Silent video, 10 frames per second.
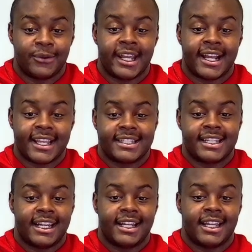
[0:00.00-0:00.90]
You cannot get
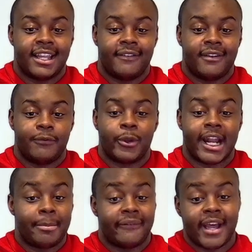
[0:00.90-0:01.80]
seen if you
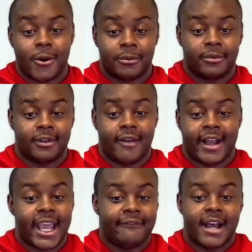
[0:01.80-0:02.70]
cannot be found.
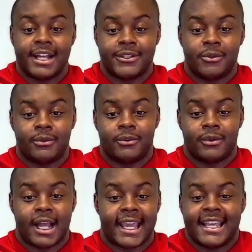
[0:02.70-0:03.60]
You can't find you,
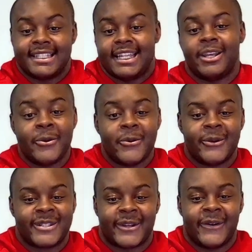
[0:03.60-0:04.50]
can't see
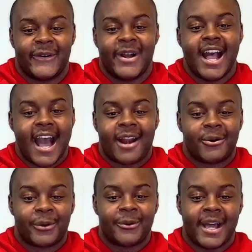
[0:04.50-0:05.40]
you. So I
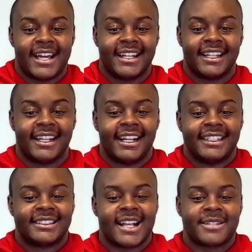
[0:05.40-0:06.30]
don't know where you at.
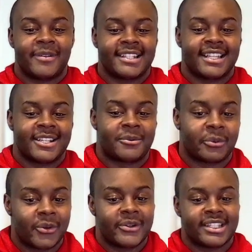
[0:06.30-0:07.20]
So that's the biggest thing is with
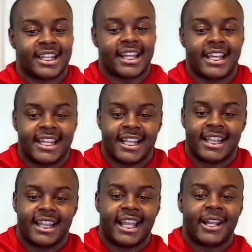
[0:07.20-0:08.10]
recruiters that they
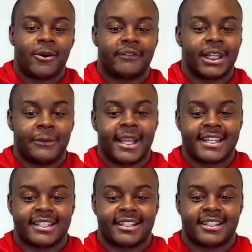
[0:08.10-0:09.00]
go off the
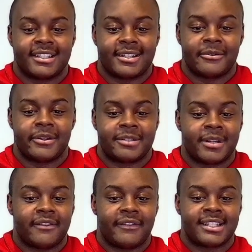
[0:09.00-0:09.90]
location. So
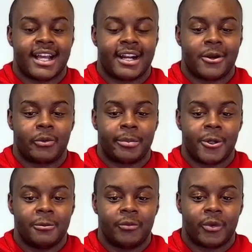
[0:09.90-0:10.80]
especially if it's not a
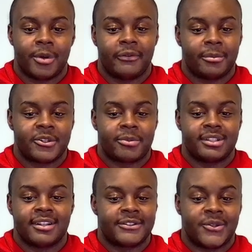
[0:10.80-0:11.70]
remote for the most
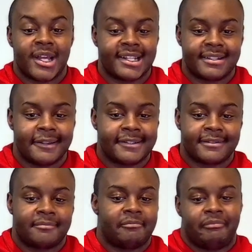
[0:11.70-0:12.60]
part, as long as you're United
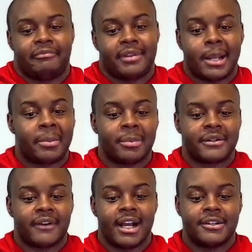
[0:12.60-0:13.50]
States, they'll pretty
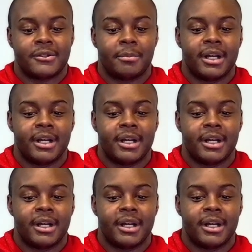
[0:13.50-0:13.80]
much find you.